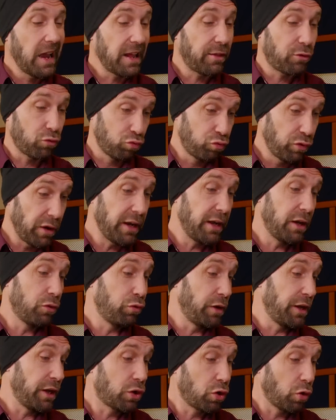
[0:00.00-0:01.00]
it's really,
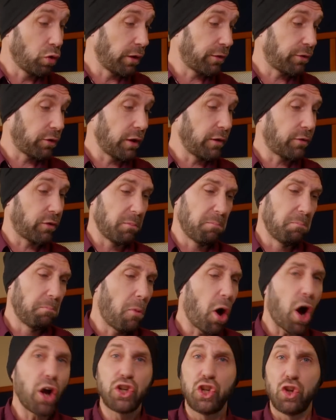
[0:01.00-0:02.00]
really cool. It's a
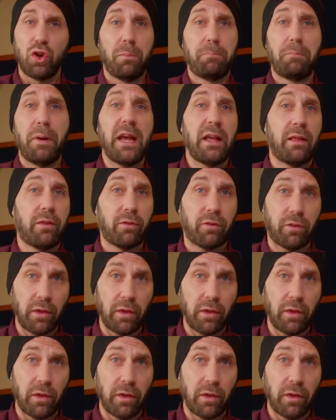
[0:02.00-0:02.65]
module-based